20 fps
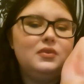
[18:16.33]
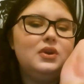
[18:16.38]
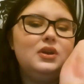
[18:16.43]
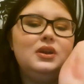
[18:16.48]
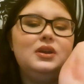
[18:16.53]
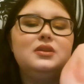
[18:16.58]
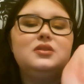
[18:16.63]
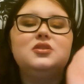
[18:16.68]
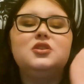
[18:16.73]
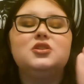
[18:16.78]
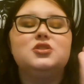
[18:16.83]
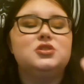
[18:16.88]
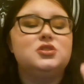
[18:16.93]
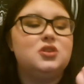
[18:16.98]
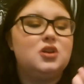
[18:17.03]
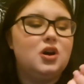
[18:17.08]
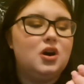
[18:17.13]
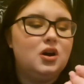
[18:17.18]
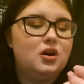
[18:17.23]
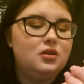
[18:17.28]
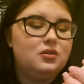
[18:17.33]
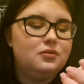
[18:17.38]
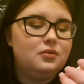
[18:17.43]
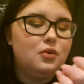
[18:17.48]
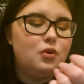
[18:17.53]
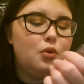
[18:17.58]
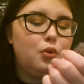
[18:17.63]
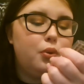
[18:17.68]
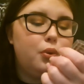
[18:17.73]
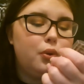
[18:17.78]
It does not
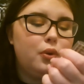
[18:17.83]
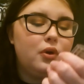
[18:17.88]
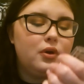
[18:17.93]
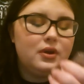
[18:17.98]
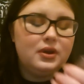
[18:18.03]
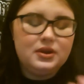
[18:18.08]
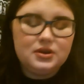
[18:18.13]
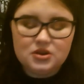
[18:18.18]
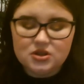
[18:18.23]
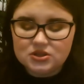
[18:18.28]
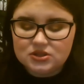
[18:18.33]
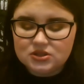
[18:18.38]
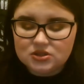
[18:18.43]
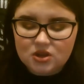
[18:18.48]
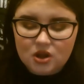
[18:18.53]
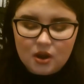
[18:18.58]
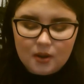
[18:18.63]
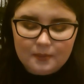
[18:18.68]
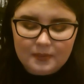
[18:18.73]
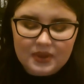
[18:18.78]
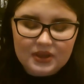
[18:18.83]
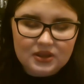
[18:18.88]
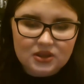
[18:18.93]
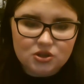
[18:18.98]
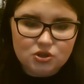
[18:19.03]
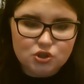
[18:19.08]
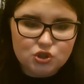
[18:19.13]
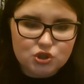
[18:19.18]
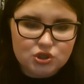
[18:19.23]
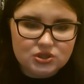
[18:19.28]
make
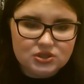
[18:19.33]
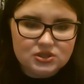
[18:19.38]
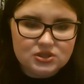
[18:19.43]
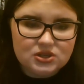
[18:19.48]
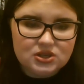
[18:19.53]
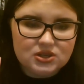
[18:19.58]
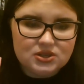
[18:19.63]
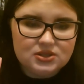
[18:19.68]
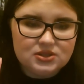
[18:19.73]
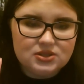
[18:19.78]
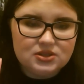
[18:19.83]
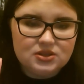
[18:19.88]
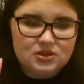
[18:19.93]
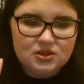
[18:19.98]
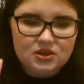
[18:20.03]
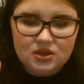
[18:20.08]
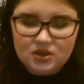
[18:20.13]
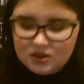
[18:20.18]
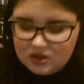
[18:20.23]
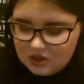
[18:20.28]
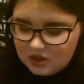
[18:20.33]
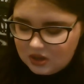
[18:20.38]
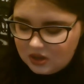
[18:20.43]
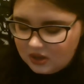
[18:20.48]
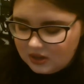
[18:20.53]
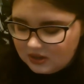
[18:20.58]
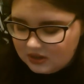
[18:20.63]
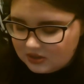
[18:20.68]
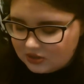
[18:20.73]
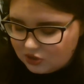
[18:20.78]
it justice.
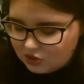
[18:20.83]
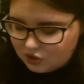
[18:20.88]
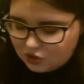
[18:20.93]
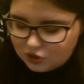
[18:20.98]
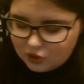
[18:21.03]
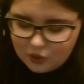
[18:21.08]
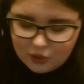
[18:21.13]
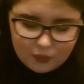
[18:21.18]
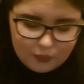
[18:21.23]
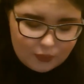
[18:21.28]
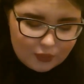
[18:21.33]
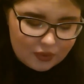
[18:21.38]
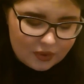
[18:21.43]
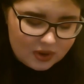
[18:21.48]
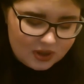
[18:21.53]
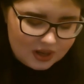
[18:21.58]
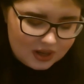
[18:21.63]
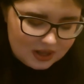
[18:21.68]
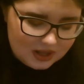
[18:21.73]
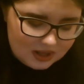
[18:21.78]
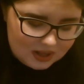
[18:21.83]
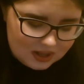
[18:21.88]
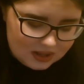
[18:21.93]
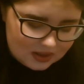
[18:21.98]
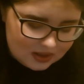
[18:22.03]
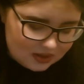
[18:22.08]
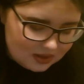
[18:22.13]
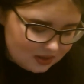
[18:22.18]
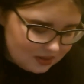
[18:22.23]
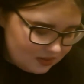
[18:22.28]
It's so
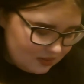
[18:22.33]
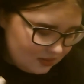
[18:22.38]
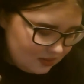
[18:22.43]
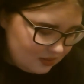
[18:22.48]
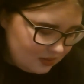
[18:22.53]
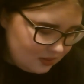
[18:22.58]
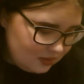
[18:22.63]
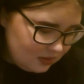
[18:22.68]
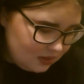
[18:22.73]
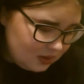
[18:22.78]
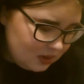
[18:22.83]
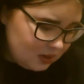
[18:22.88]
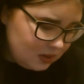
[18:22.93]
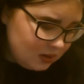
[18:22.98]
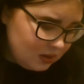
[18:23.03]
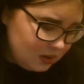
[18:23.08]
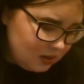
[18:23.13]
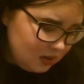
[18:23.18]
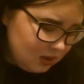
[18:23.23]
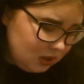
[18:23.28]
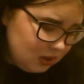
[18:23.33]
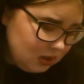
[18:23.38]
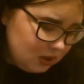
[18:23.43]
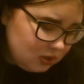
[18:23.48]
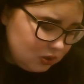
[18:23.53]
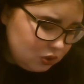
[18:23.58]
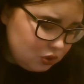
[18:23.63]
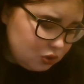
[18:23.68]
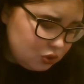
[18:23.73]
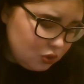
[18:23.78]
pretty.
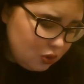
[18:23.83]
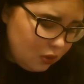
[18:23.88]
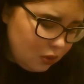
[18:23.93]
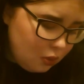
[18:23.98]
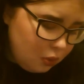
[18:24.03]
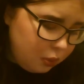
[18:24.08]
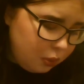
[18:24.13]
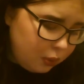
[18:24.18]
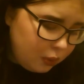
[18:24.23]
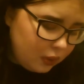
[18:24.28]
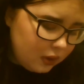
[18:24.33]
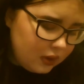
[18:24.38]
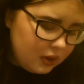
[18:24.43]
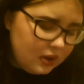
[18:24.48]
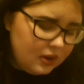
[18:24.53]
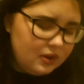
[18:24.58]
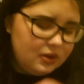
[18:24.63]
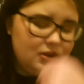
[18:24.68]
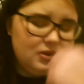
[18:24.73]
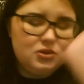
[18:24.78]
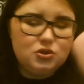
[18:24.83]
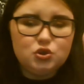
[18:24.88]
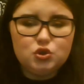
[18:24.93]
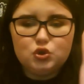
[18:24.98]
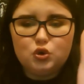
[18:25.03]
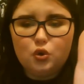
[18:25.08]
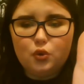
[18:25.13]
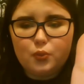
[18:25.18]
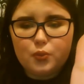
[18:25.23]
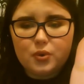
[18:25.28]
It's so
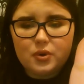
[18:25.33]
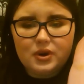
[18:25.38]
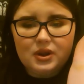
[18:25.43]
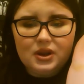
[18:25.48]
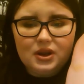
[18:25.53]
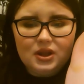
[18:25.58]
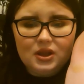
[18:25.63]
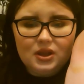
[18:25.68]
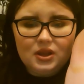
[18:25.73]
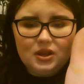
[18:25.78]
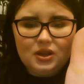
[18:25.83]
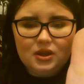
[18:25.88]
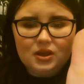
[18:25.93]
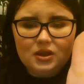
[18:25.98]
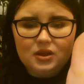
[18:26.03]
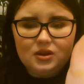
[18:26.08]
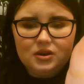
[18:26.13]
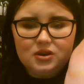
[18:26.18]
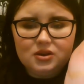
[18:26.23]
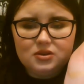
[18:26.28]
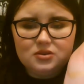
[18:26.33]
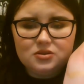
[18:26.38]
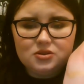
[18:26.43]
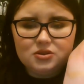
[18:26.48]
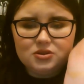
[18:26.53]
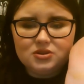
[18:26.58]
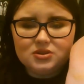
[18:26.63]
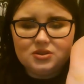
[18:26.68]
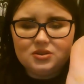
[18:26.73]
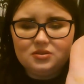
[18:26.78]
pretty, and it
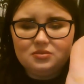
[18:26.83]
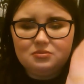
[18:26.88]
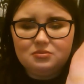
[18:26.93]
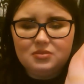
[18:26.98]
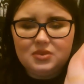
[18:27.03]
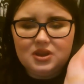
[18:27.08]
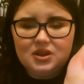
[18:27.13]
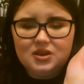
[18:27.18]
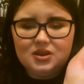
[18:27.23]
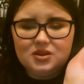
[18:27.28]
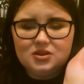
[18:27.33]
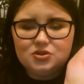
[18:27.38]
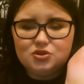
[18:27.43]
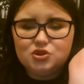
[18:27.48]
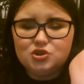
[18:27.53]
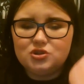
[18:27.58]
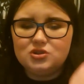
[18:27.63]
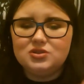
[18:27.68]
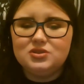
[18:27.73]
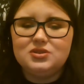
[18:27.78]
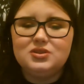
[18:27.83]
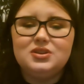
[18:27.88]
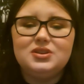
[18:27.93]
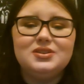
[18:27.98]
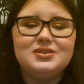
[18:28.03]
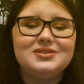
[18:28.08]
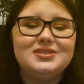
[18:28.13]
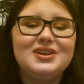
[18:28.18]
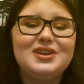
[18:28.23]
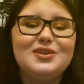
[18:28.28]
doesn't make it
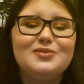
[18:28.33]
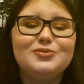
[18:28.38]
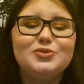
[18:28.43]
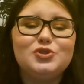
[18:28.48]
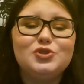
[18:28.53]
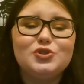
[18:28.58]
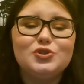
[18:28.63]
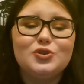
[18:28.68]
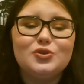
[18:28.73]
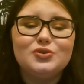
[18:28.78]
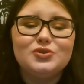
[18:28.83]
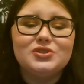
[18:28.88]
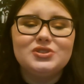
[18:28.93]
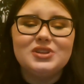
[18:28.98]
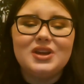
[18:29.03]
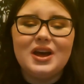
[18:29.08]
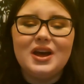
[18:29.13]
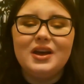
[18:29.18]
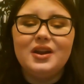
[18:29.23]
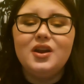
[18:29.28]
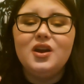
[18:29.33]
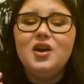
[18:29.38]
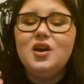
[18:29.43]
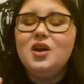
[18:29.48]
justice, and I'm so sad.